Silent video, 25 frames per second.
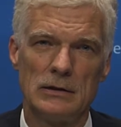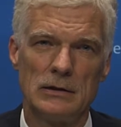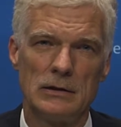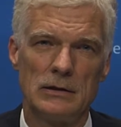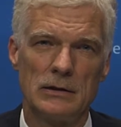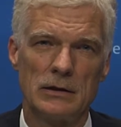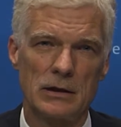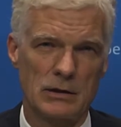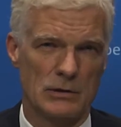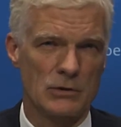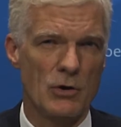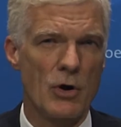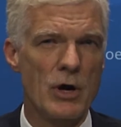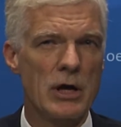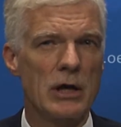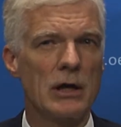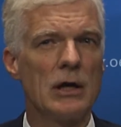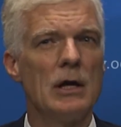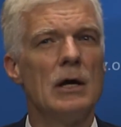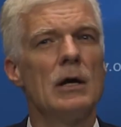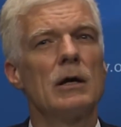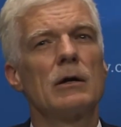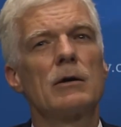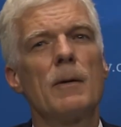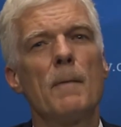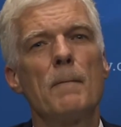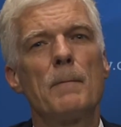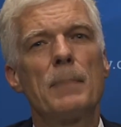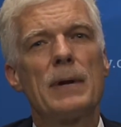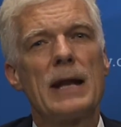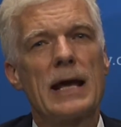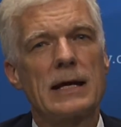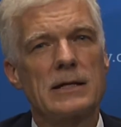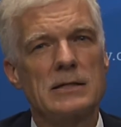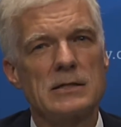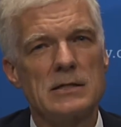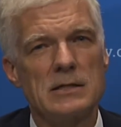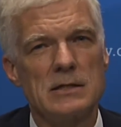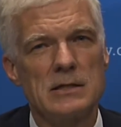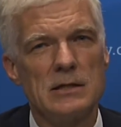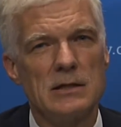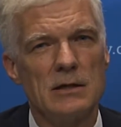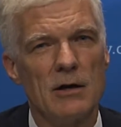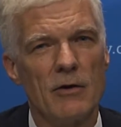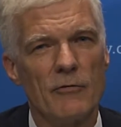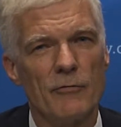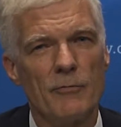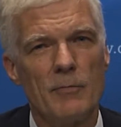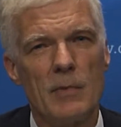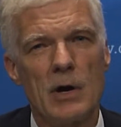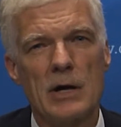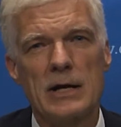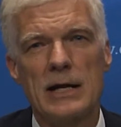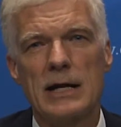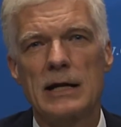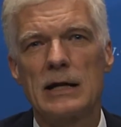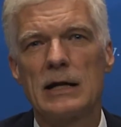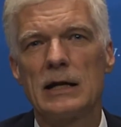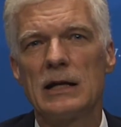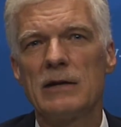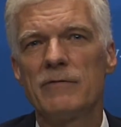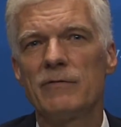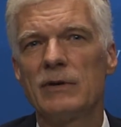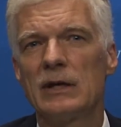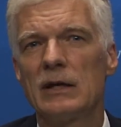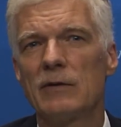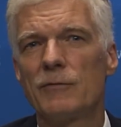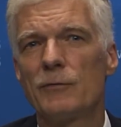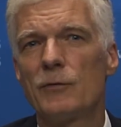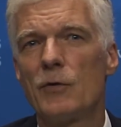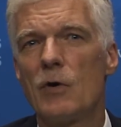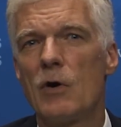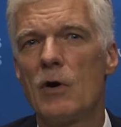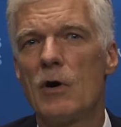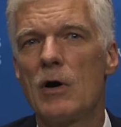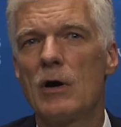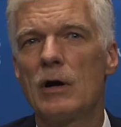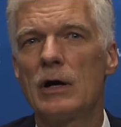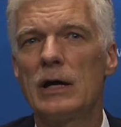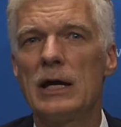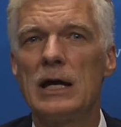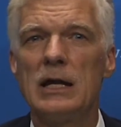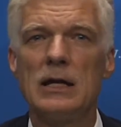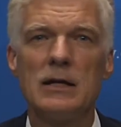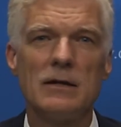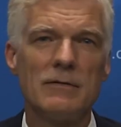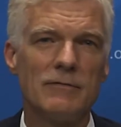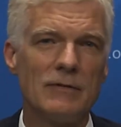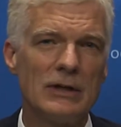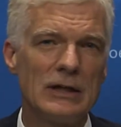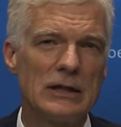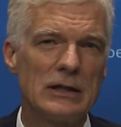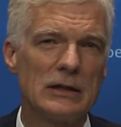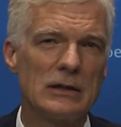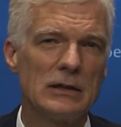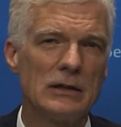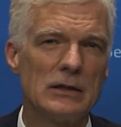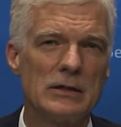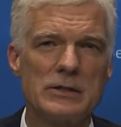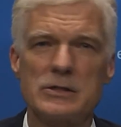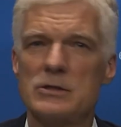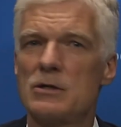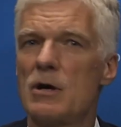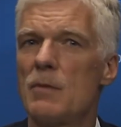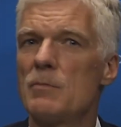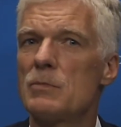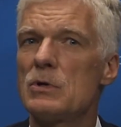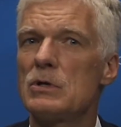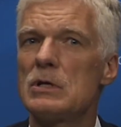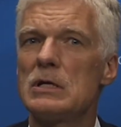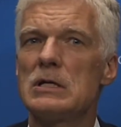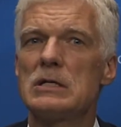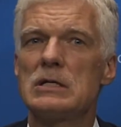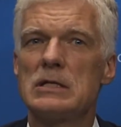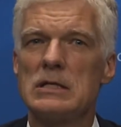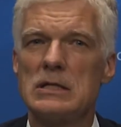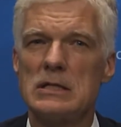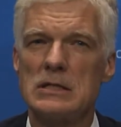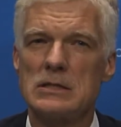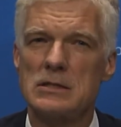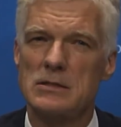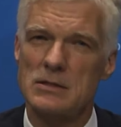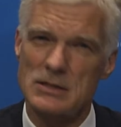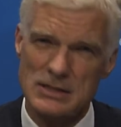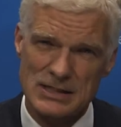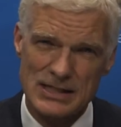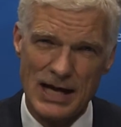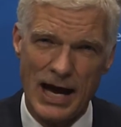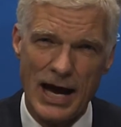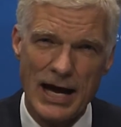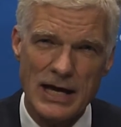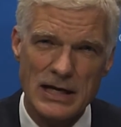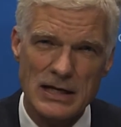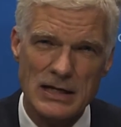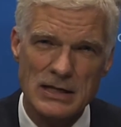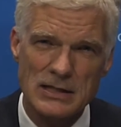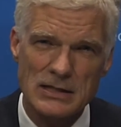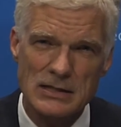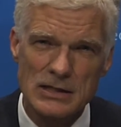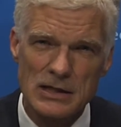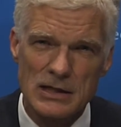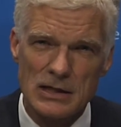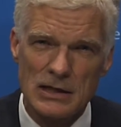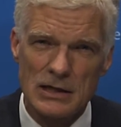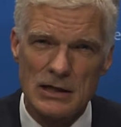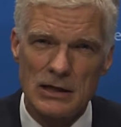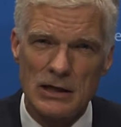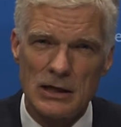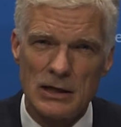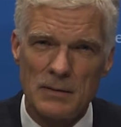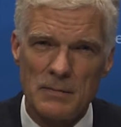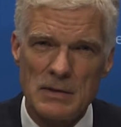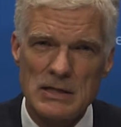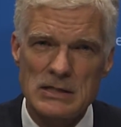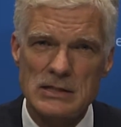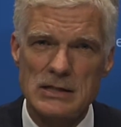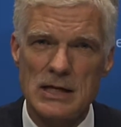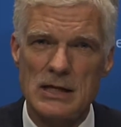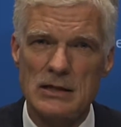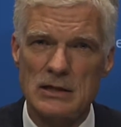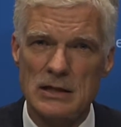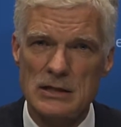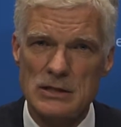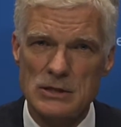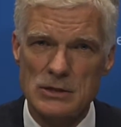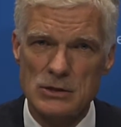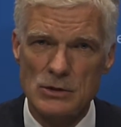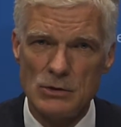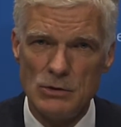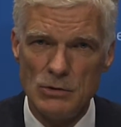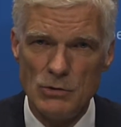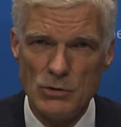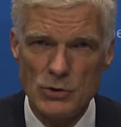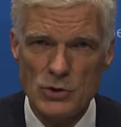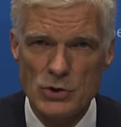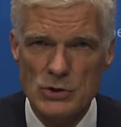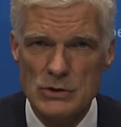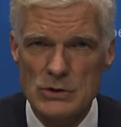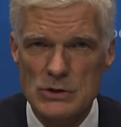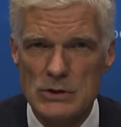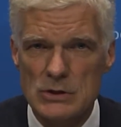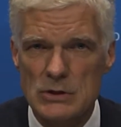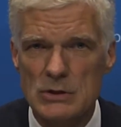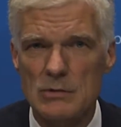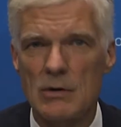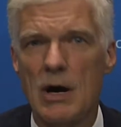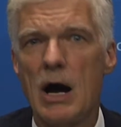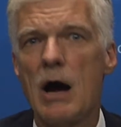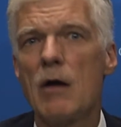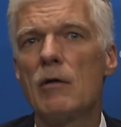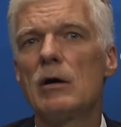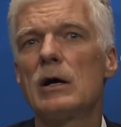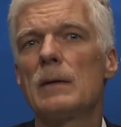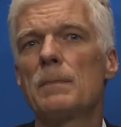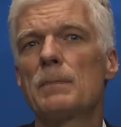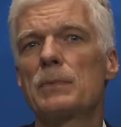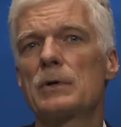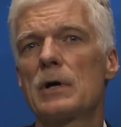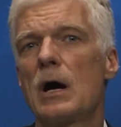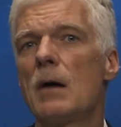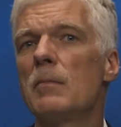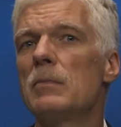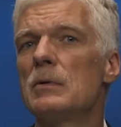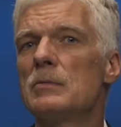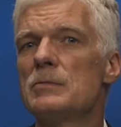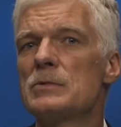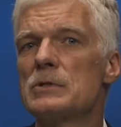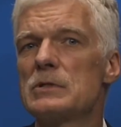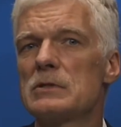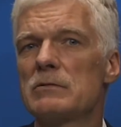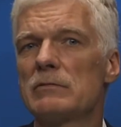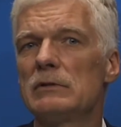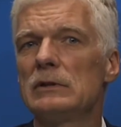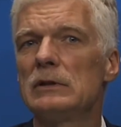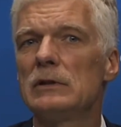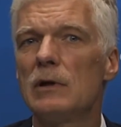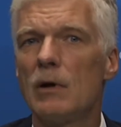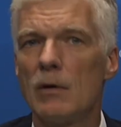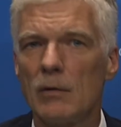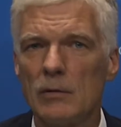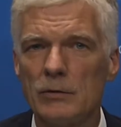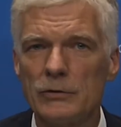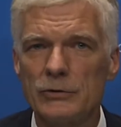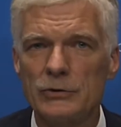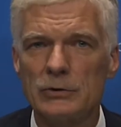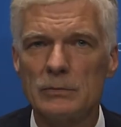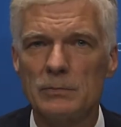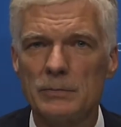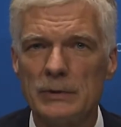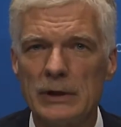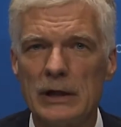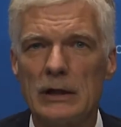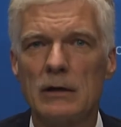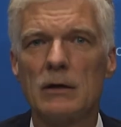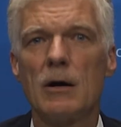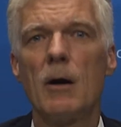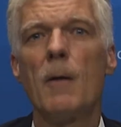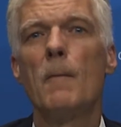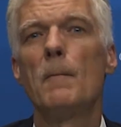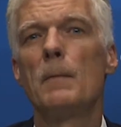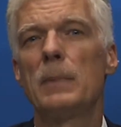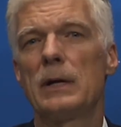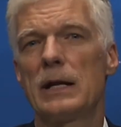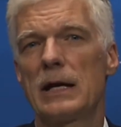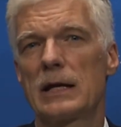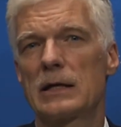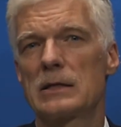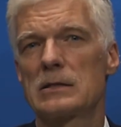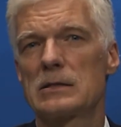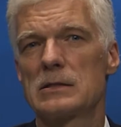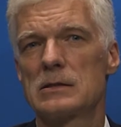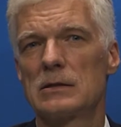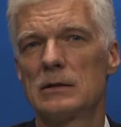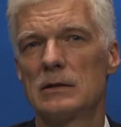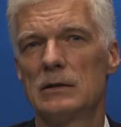The growing complexity of modern living for individuals, communities, societies means that the solutions to our problems will also be complex.